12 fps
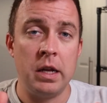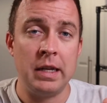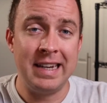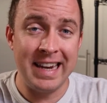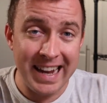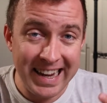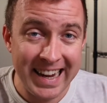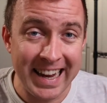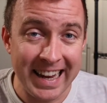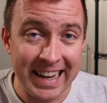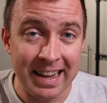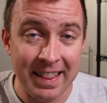
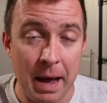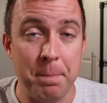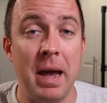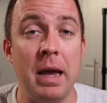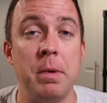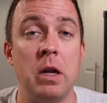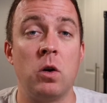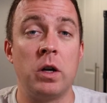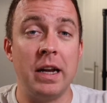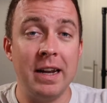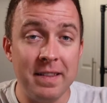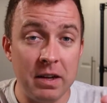getting that payment or
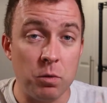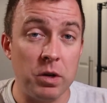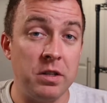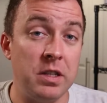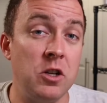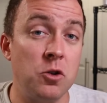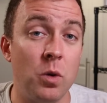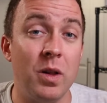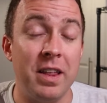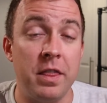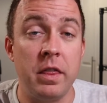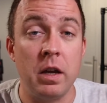getting the
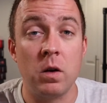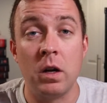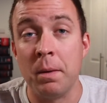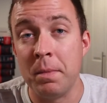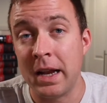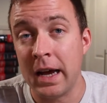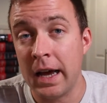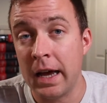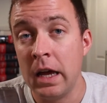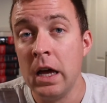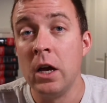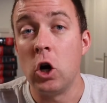residual Ethereum that
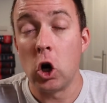I